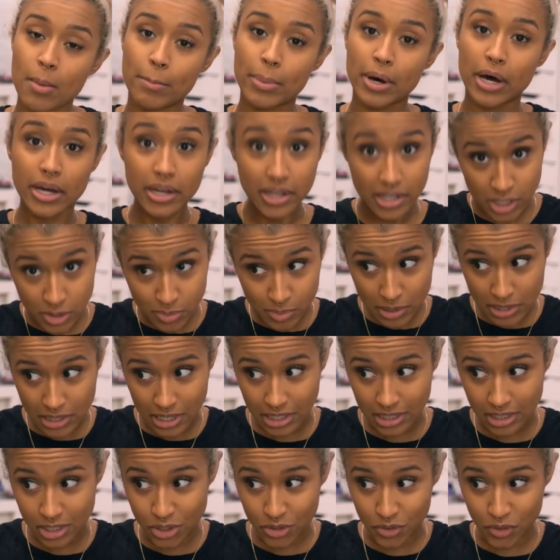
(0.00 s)
but it's been
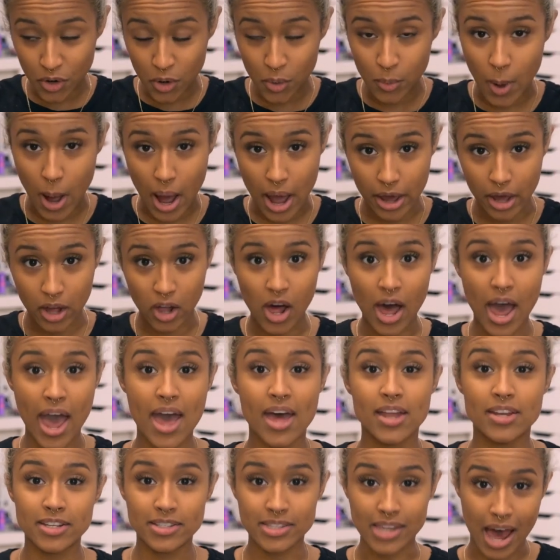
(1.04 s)
like this for a while
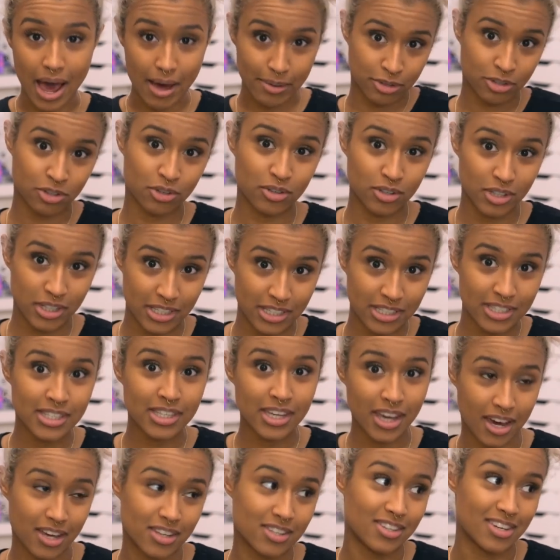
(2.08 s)
and it's absolutely
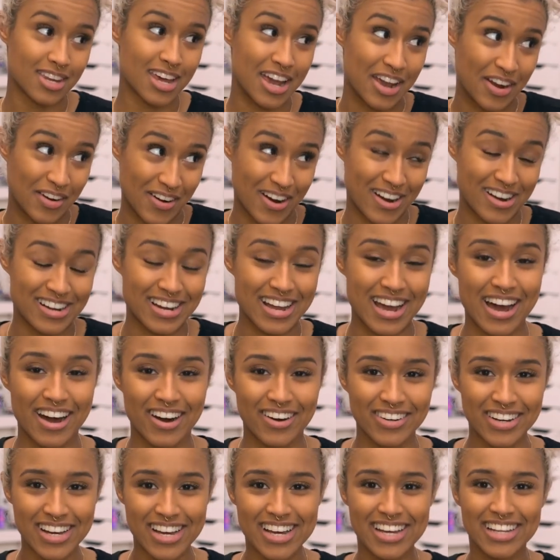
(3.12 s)
disgusting right
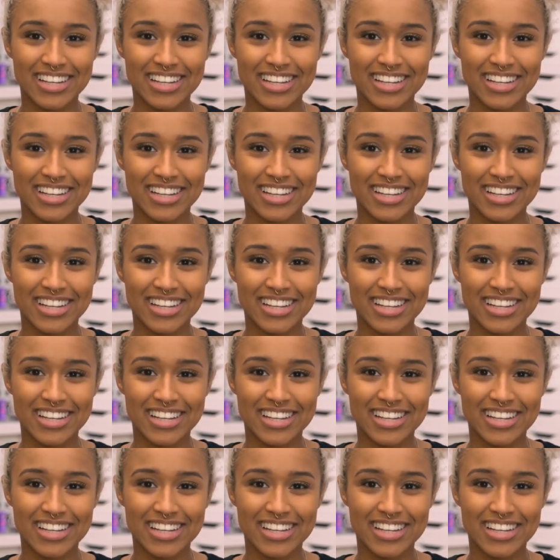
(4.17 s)
now.